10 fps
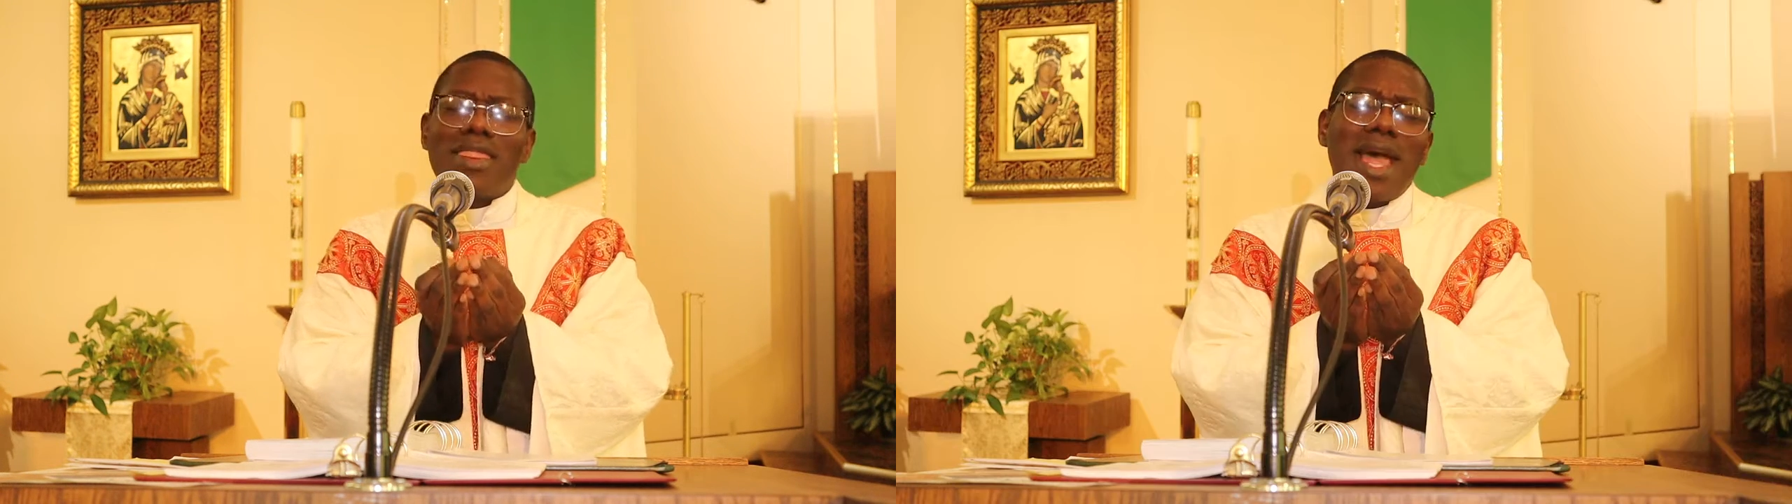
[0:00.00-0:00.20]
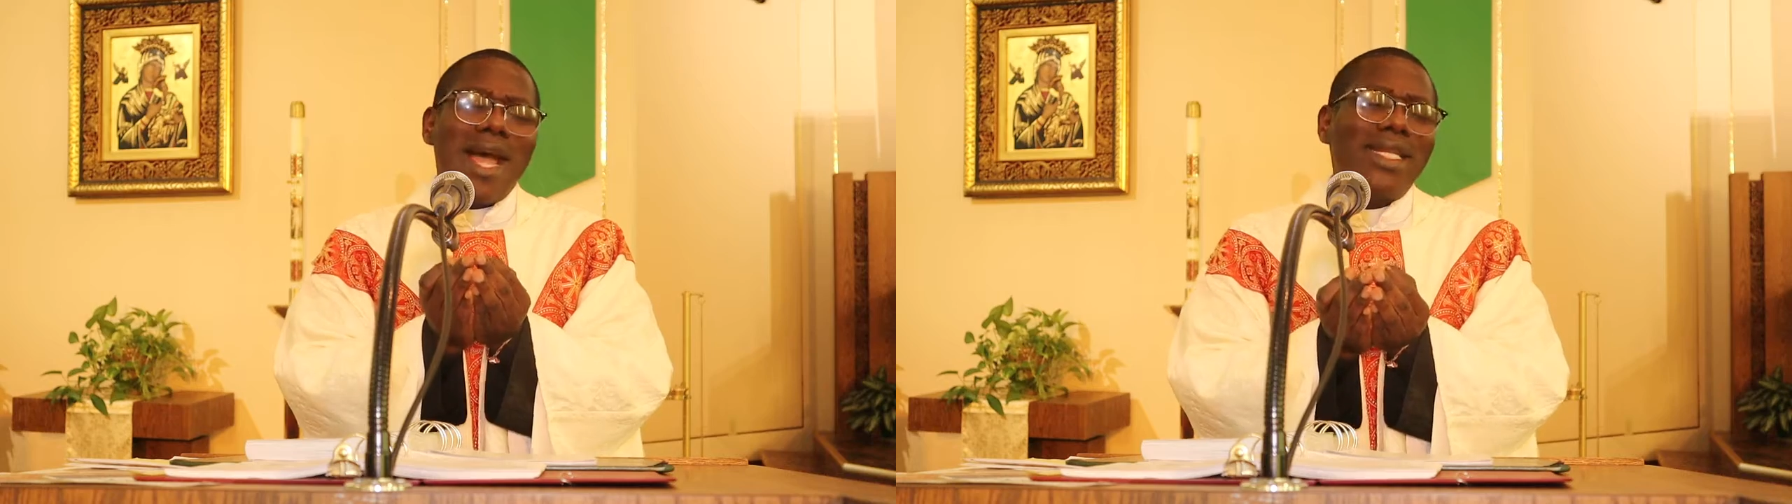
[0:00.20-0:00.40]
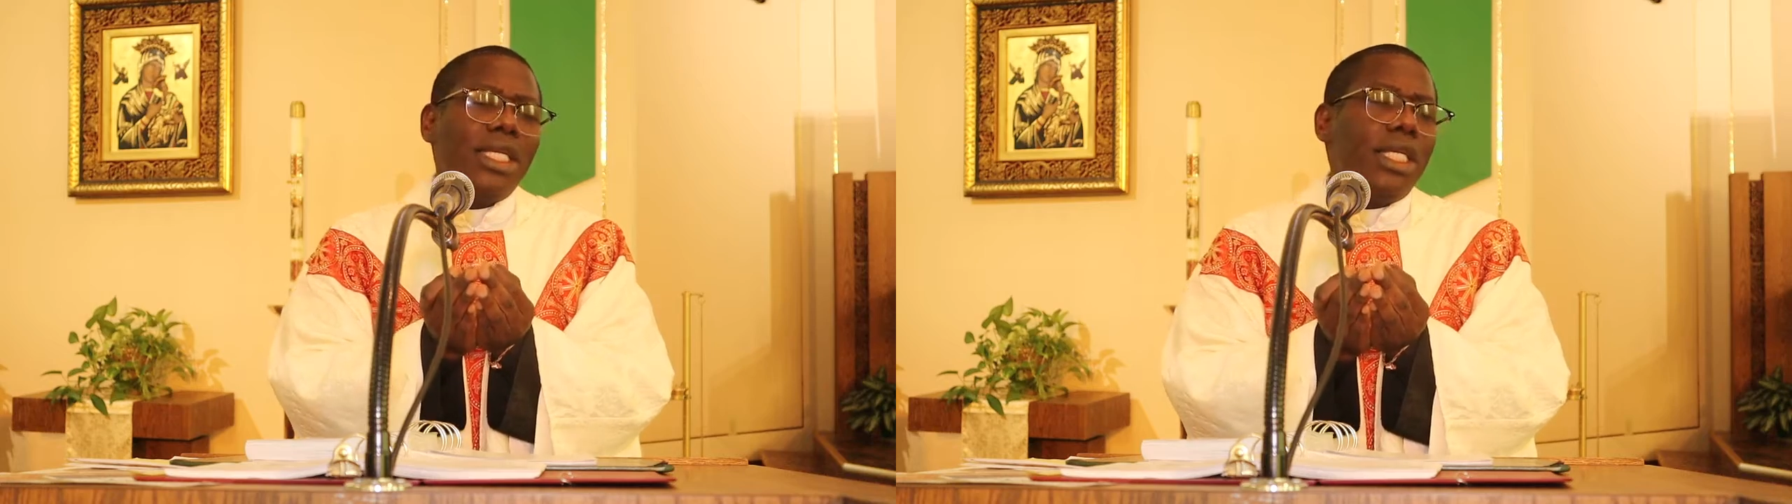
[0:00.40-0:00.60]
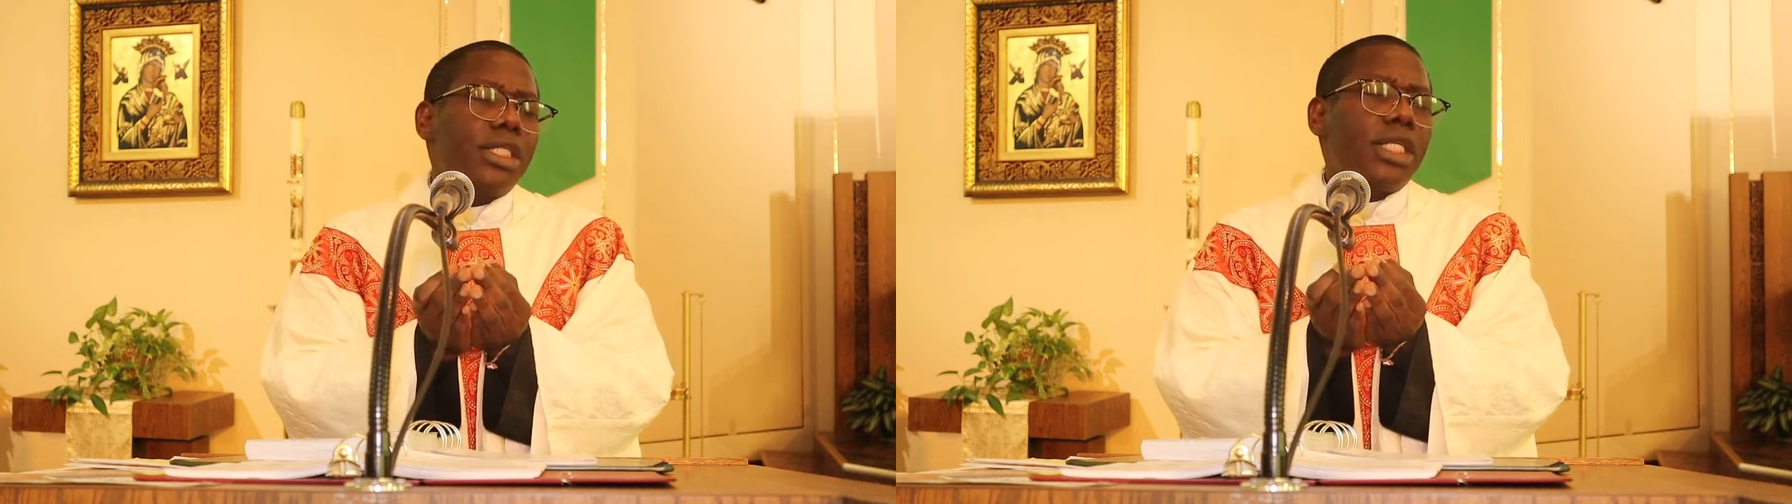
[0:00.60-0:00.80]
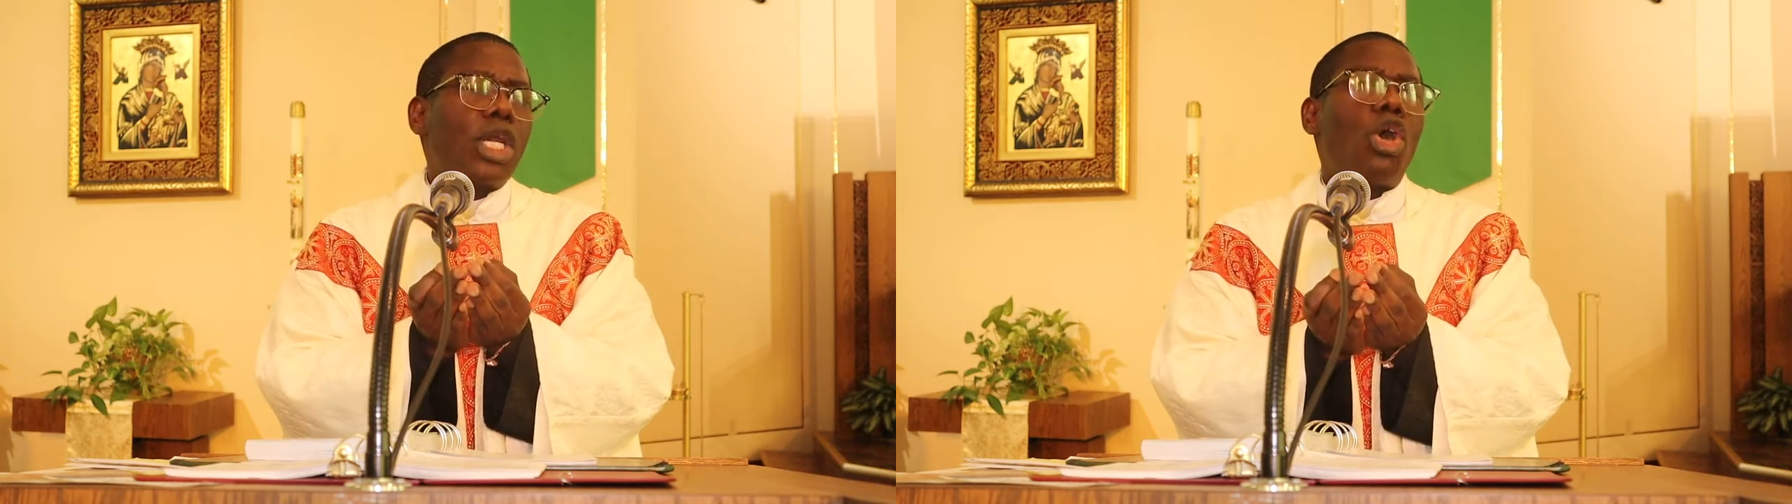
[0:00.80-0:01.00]
That
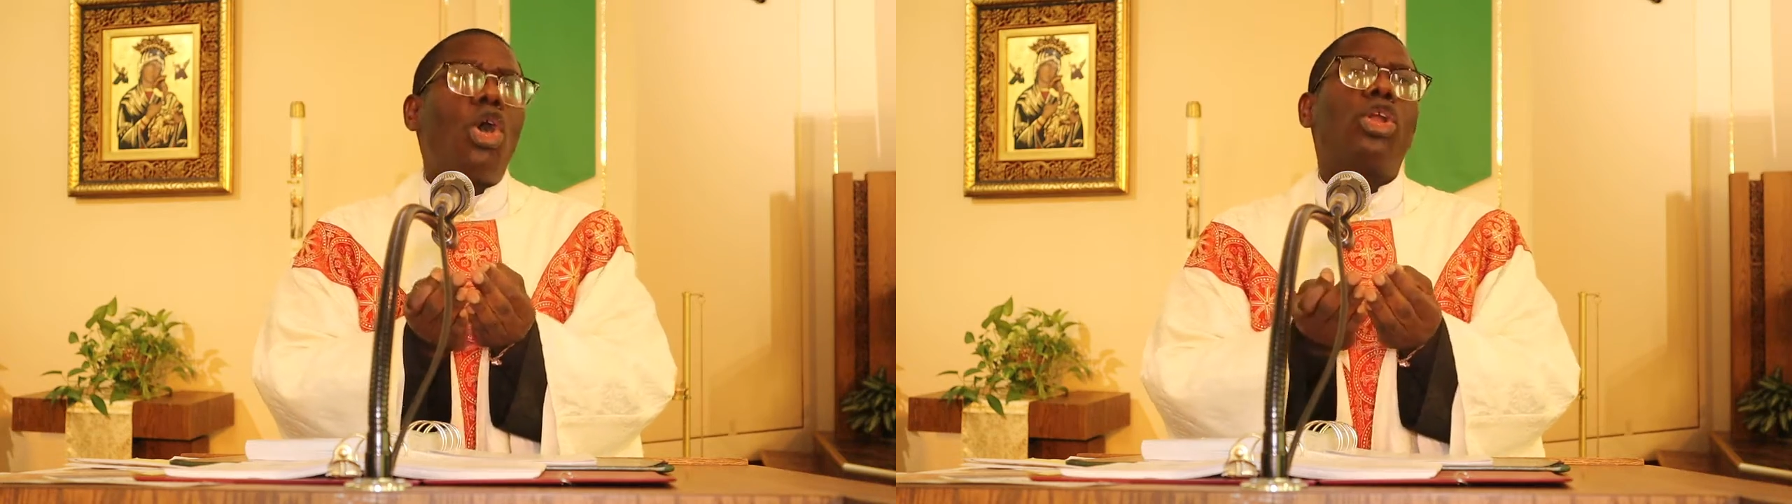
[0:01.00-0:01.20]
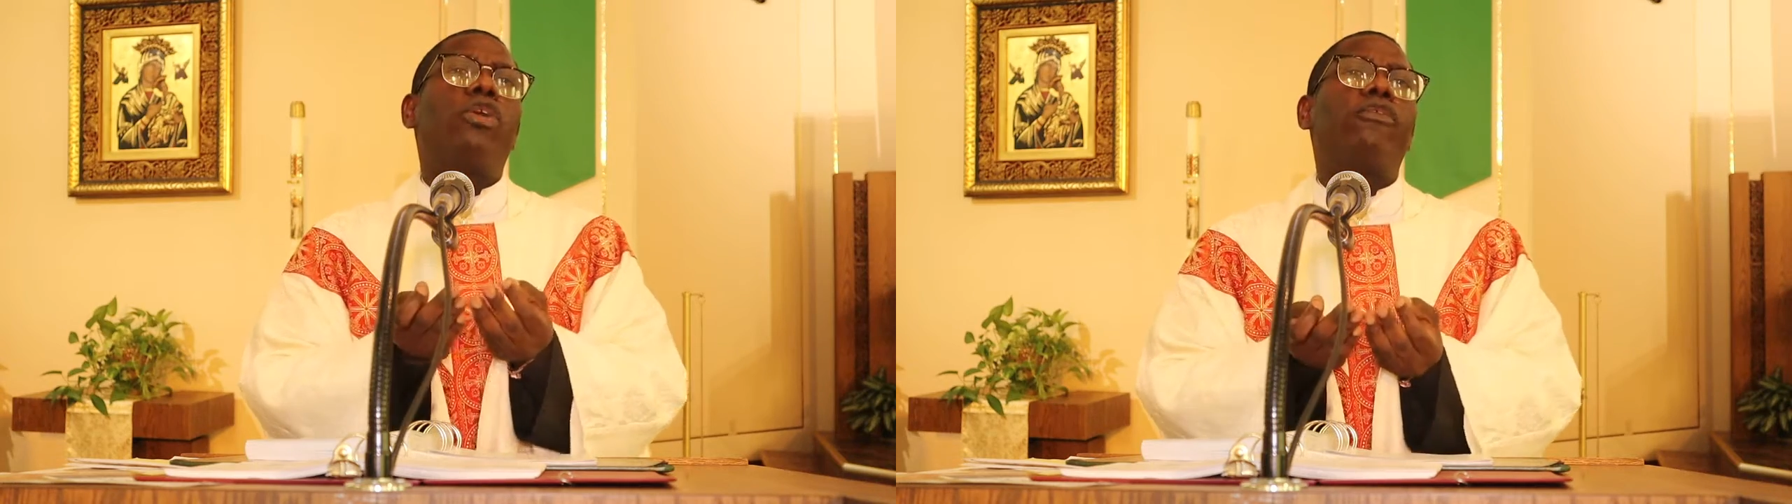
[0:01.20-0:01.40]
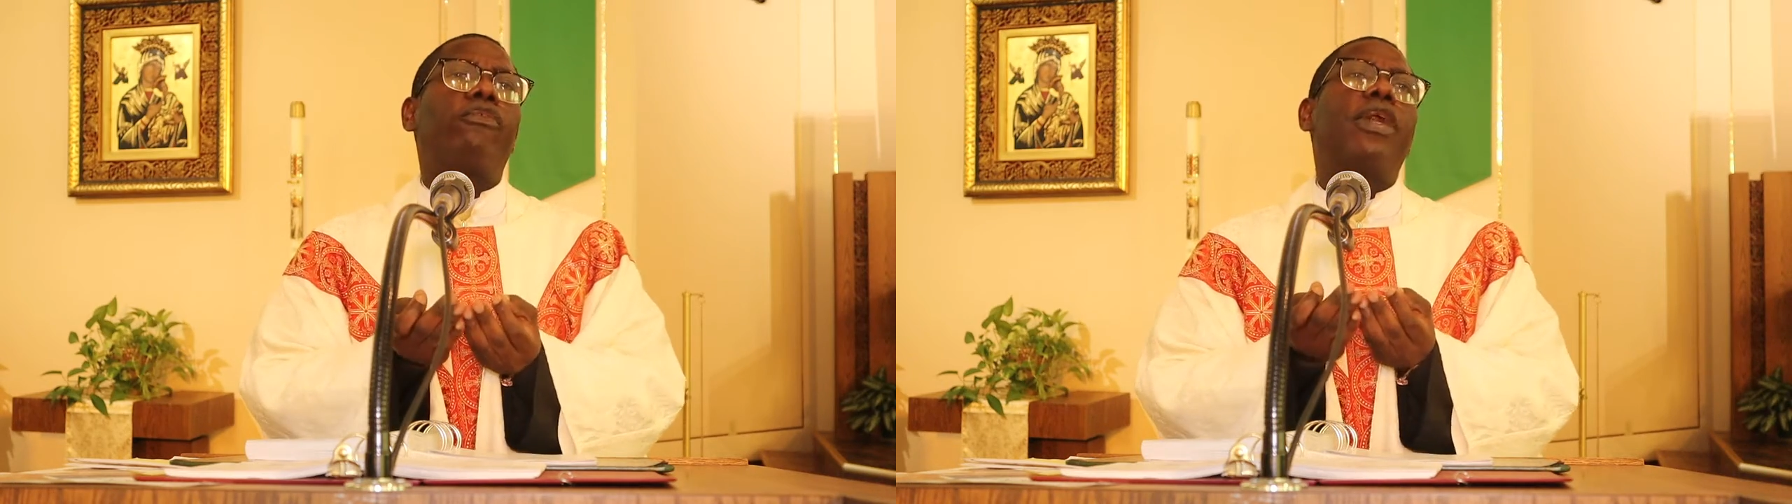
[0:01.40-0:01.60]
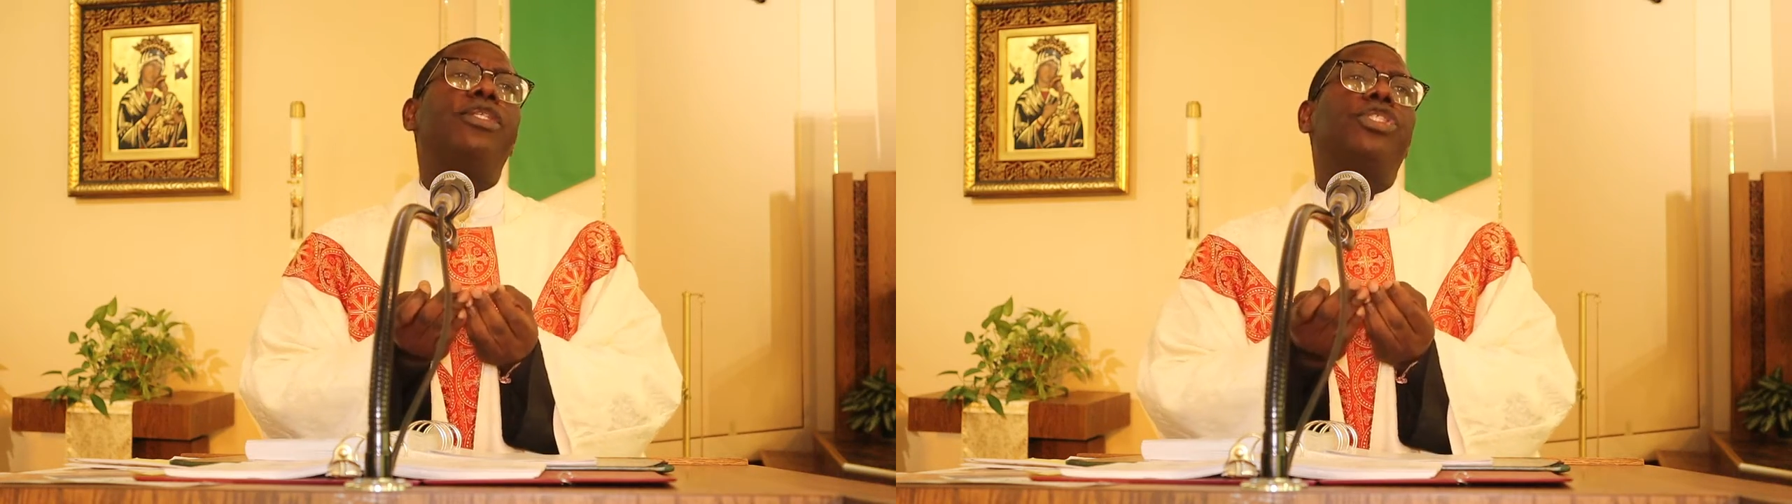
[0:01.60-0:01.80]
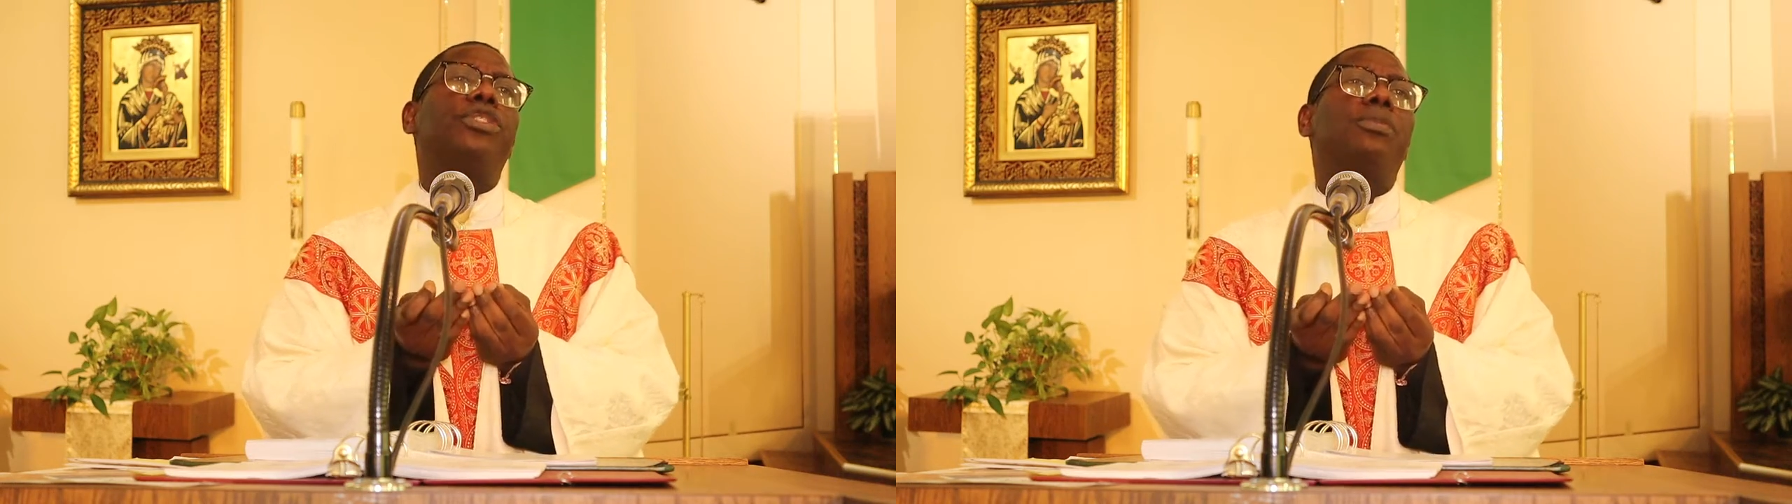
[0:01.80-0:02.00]
is the call of
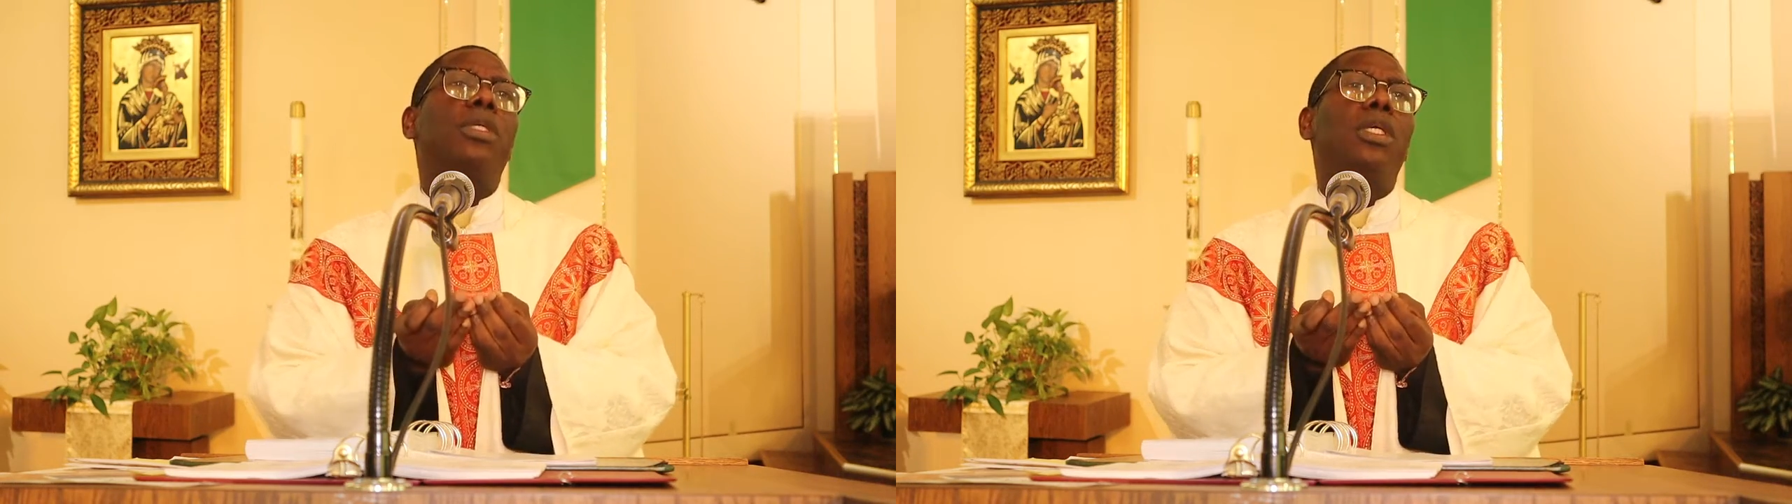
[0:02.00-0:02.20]
friendship.